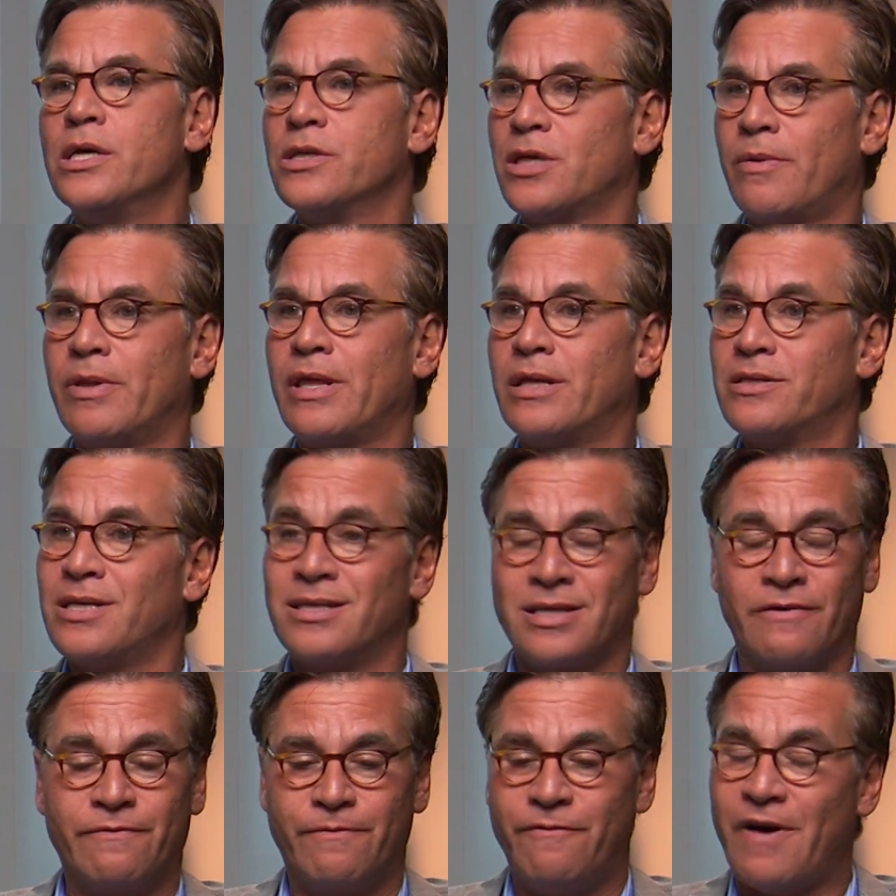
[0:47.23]
Something that's, it's
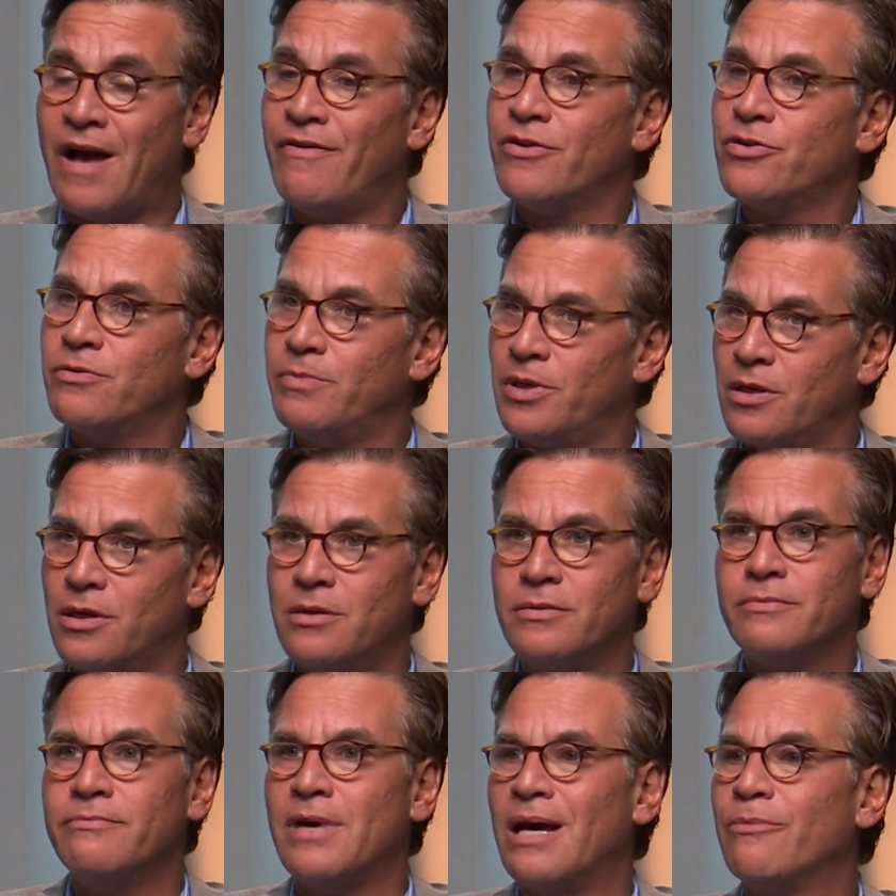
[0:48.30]
got 500 million
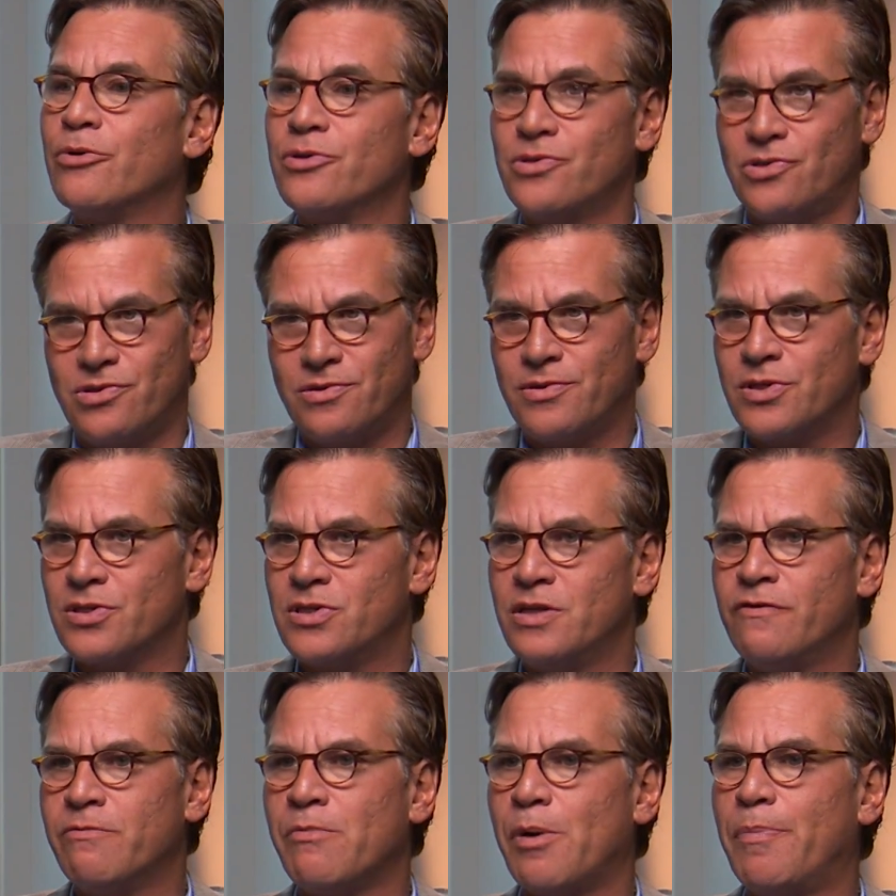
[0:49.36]
members, you can
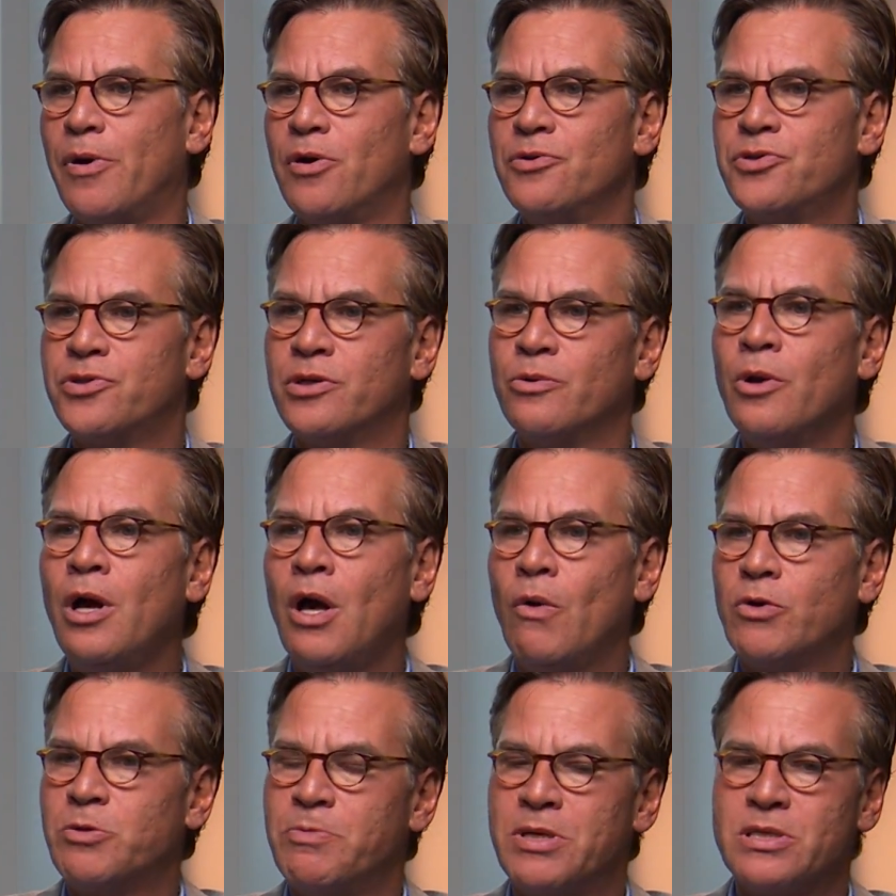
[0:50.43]
see from our poster,
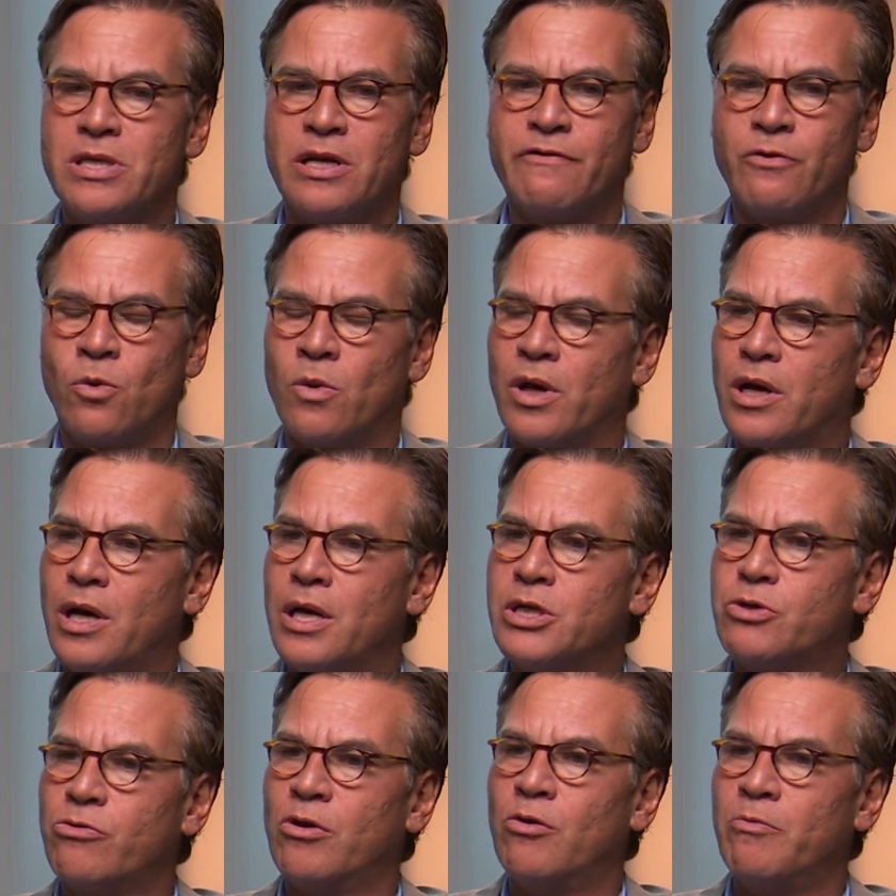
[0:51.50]
which means that if it were a
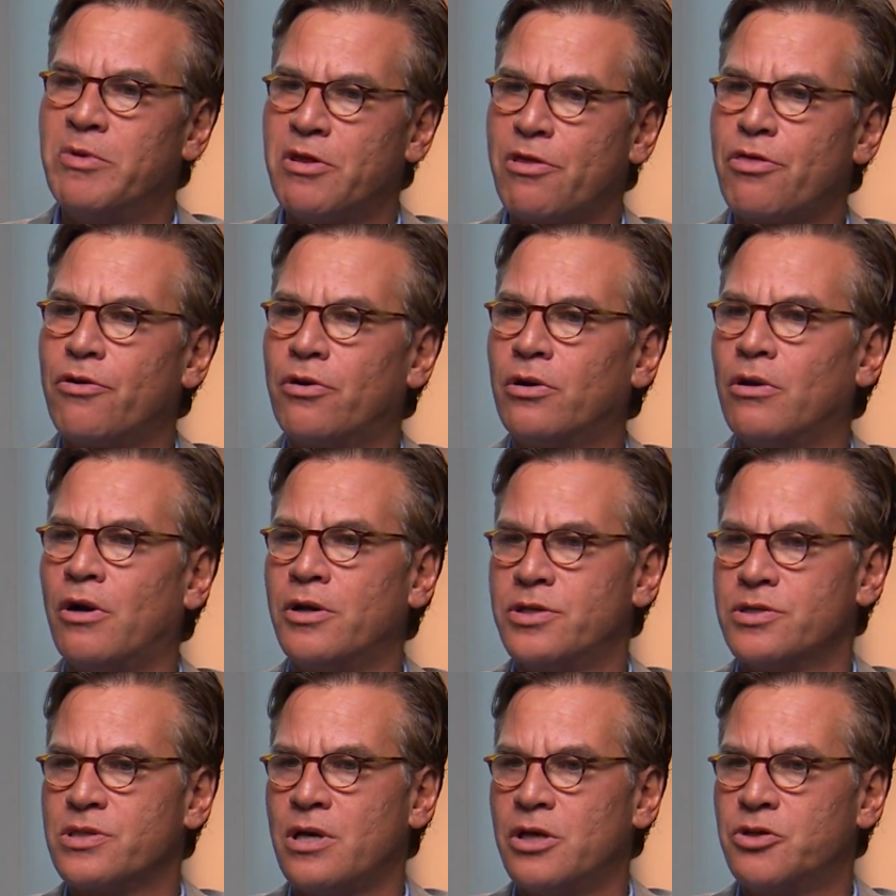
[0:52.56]
country, it would be the third
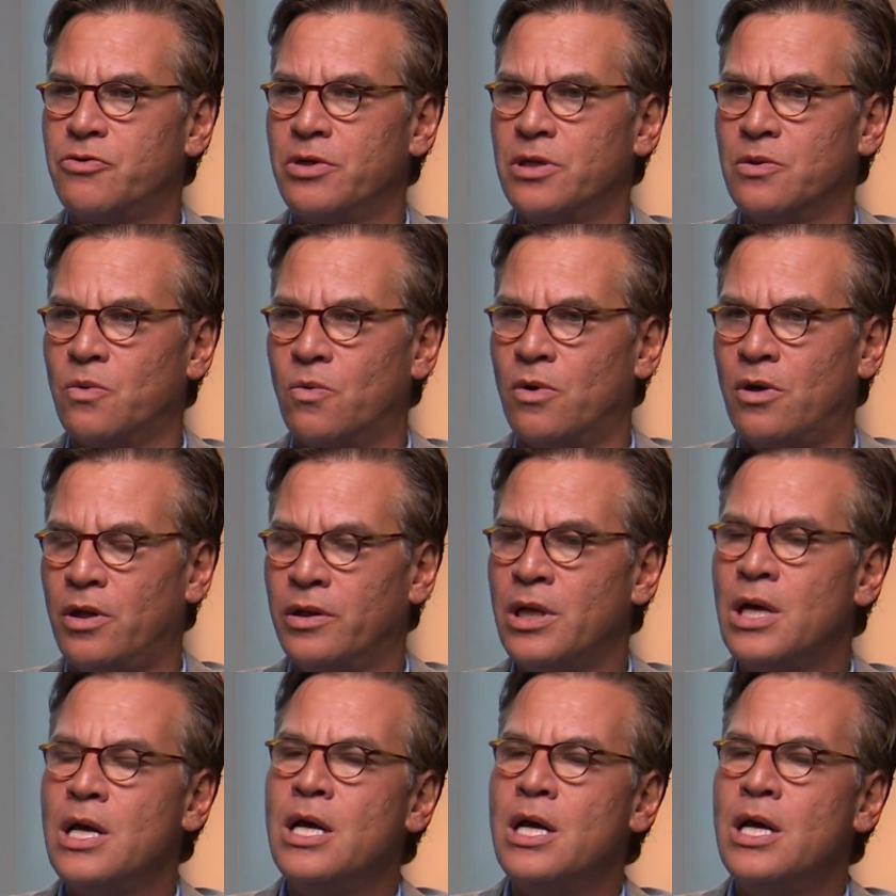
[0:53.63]
largest country in the world.